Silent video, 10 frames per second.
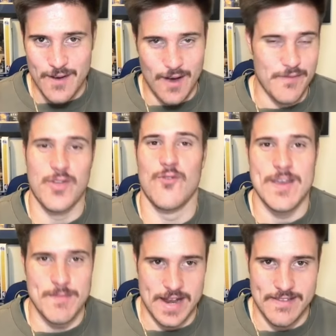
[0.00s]
of 3
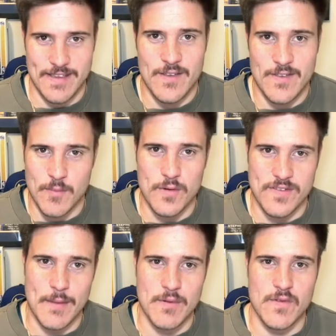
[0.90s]
minutes, small
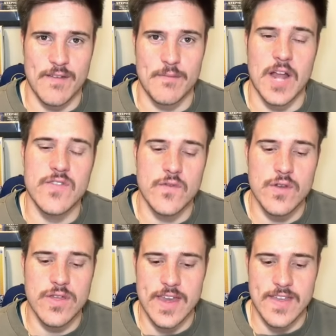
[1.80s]
sample size. But I do
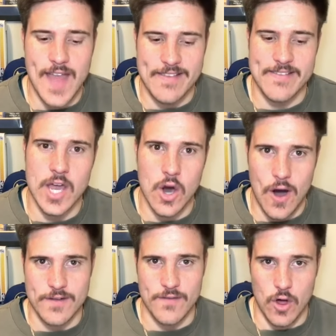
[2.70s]
think that's the
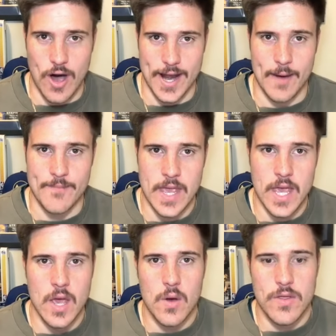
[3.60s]
kind of lineup
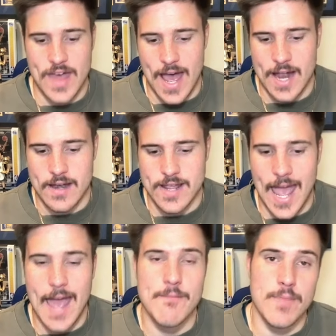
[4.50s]
that
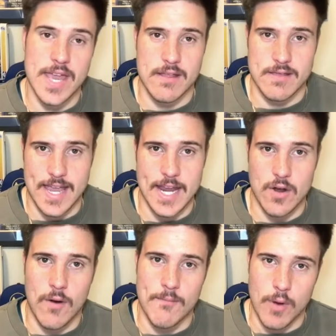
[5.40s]
can be elite
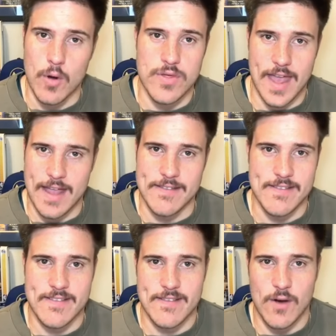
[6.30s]
on both
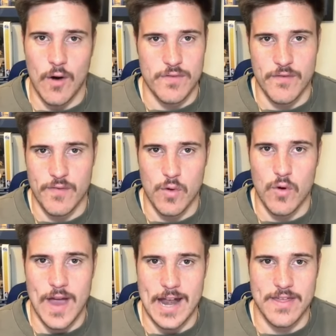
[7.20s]
ends of the
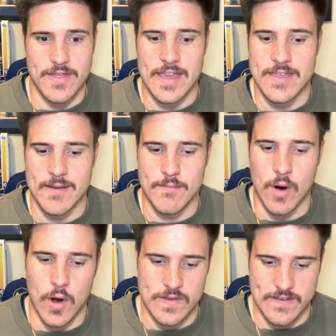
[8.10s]
floor. And I think that
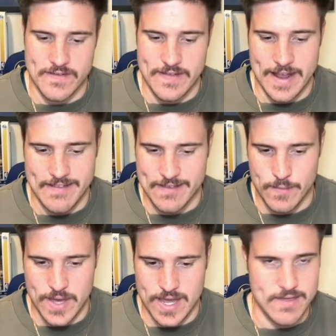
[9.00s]
Moses needs to
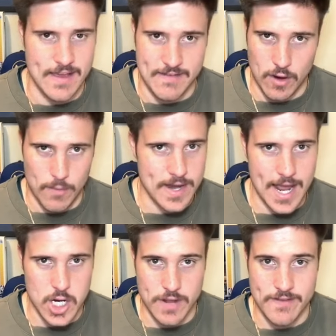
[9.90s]
be in these
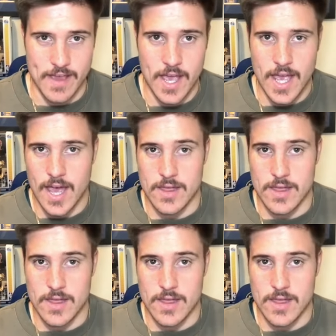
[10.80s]
combinations a